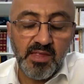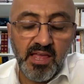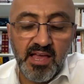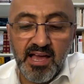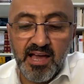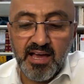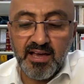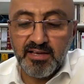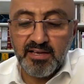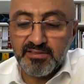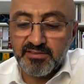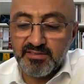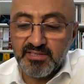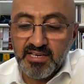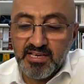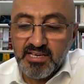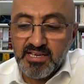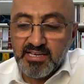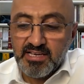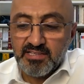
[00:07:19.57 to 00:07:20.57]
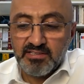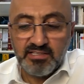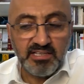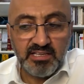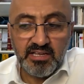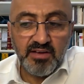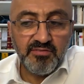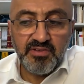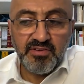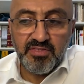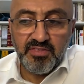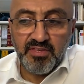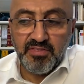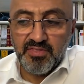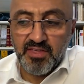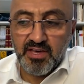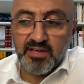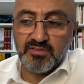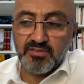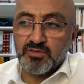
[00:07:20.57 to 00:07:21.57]
and did everything
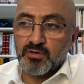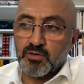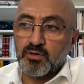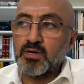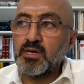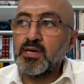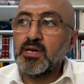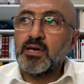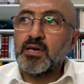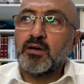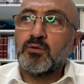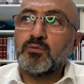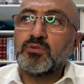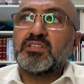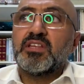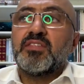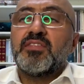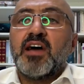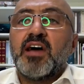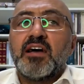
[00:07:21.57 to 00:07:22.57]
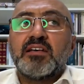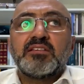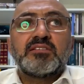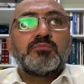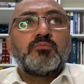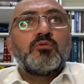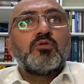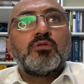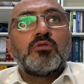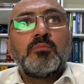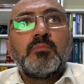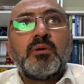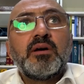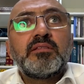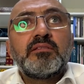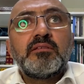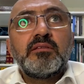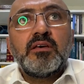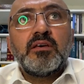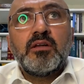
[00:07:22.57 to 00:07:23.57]
there. So it wasn't that small,
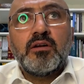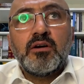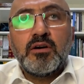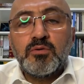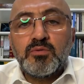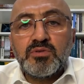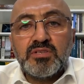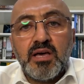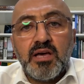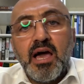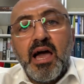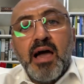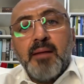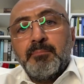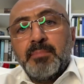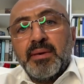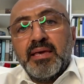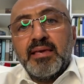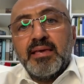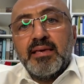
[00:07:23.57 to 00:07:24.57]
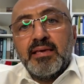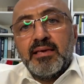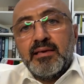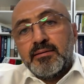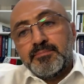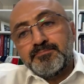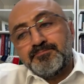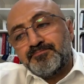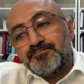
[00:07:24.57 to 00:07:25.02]
but it was a happy